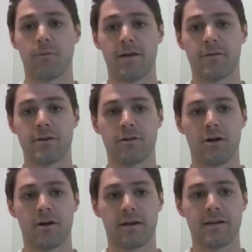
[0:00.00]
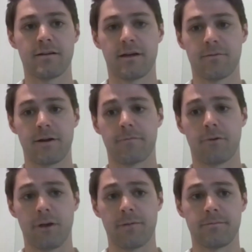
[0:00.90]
whenever you log in and written for you.